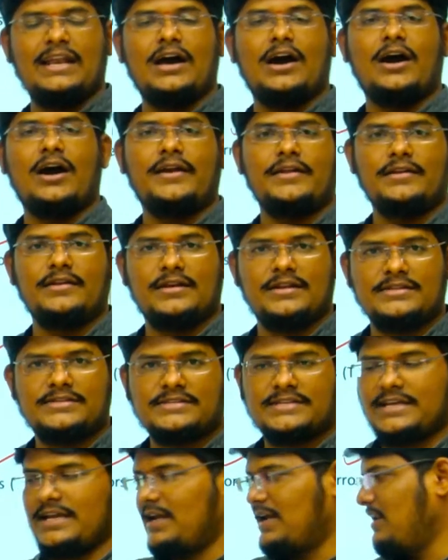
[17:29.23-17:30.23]
ordinal
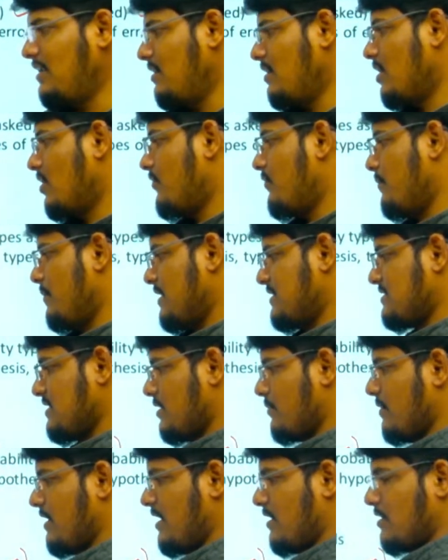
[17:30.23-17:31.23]
scale of
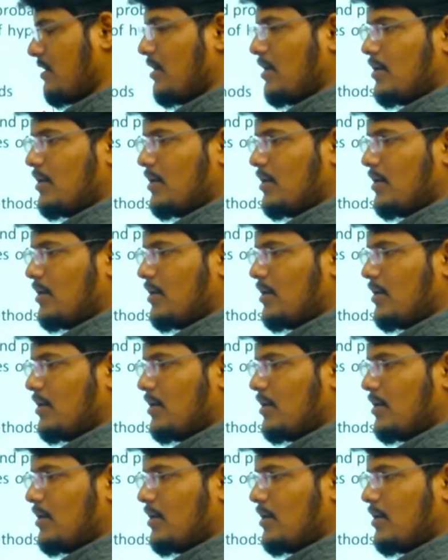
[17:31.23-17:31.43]
measurement.